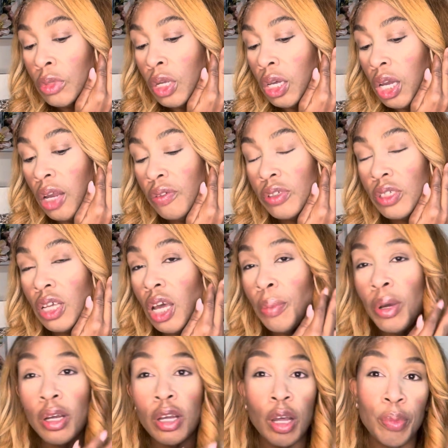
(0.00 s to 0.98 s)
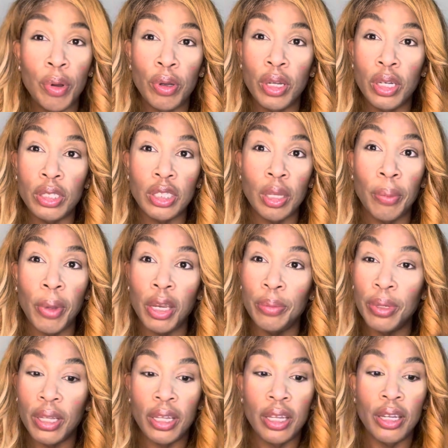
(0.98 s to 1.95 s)
Every time I come on here, somebody
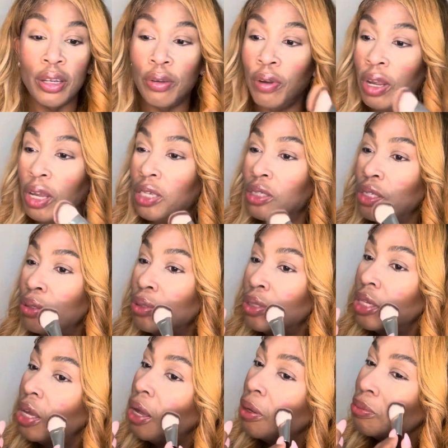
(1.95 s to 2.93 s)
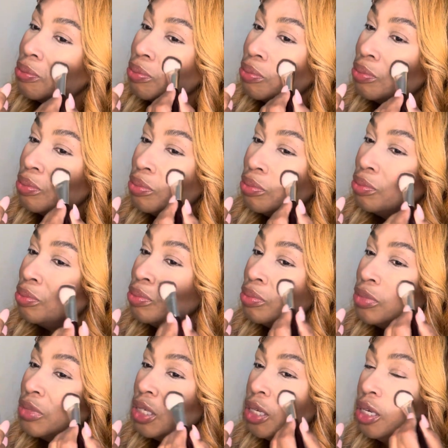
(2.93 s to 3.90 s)
be cutting grass, don't they, y'all?
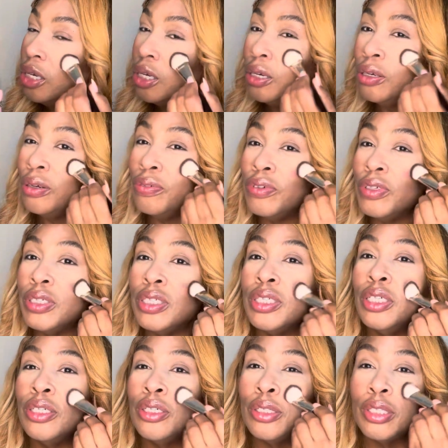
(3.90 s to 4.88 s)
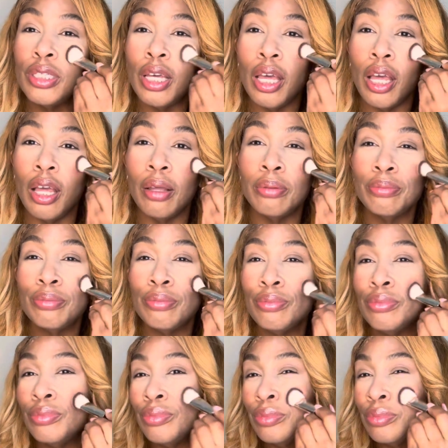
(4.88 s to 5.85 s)
Every single time.
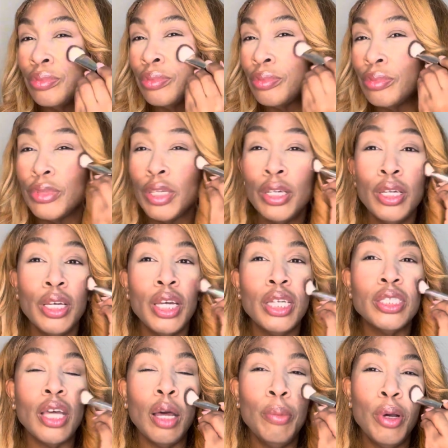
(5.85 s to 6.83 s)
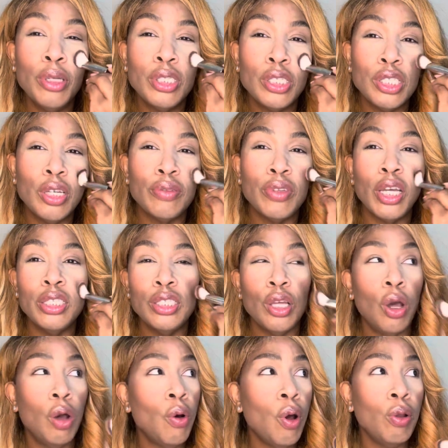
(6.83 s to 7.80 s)
It's almost as if they
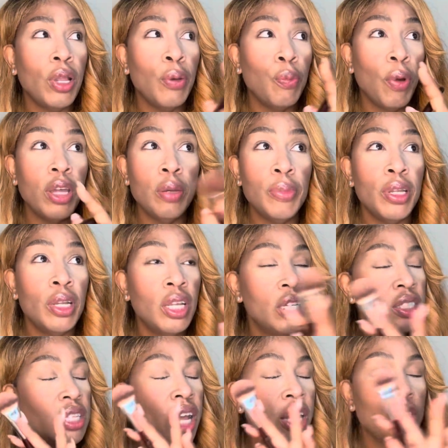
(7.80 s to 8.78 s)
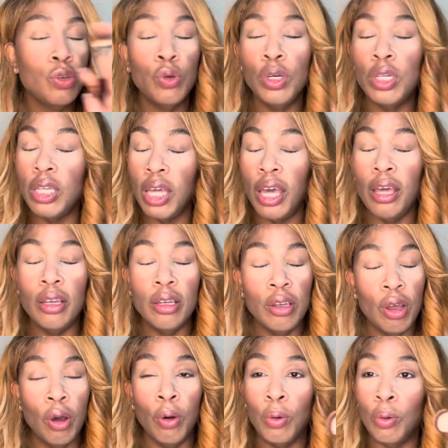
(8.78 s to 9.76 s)
said, oh, wait a minute, let's not do it yet.
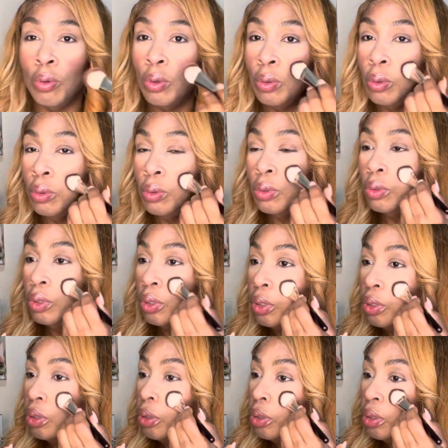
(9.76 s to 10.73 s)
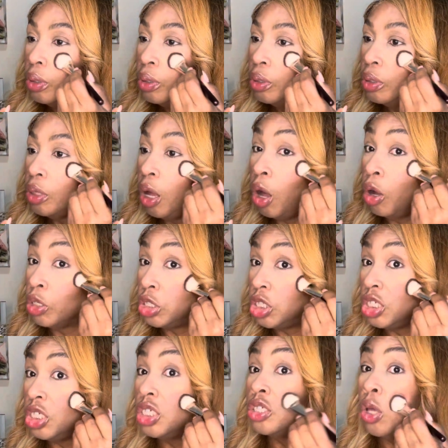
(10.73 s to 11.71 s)
No. Oh,
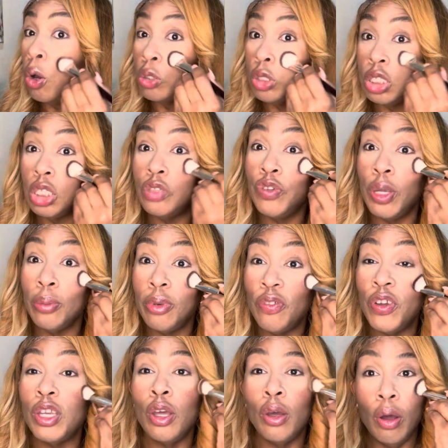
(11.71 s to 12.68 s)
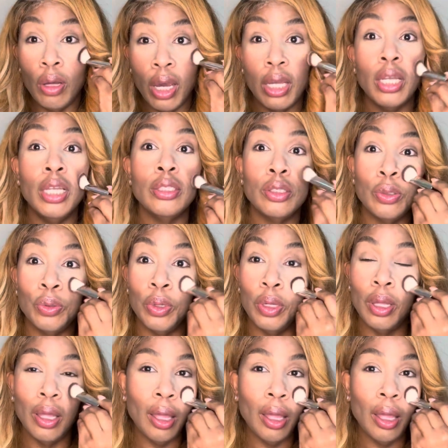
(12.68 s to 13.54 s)
she's filming the video? Okay, let's do it.